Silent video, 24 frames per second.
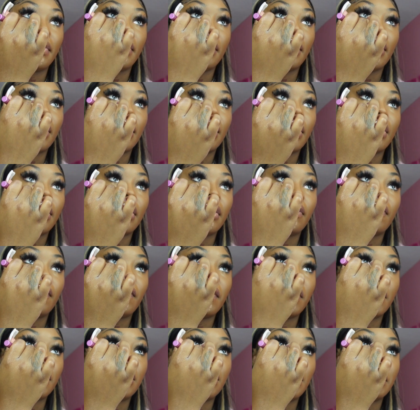And
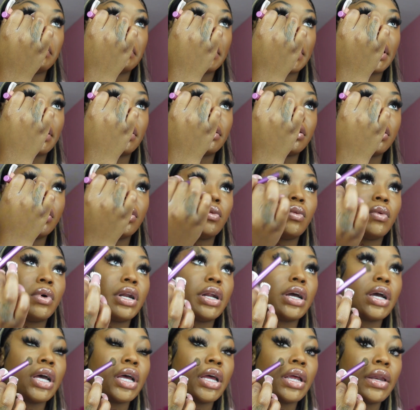for the mouth, you want
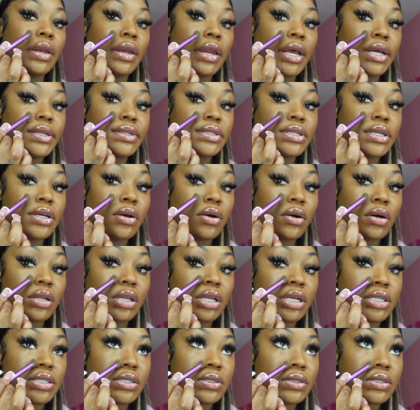to connect it on
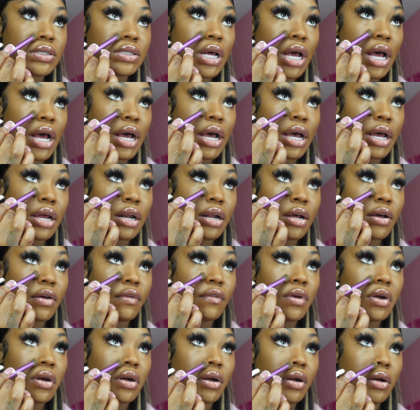the side of
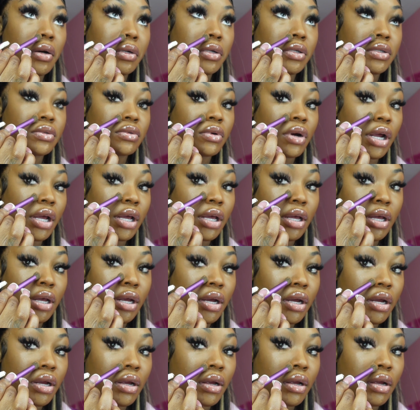your nose right
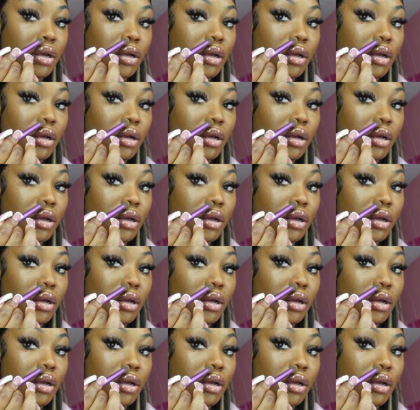here.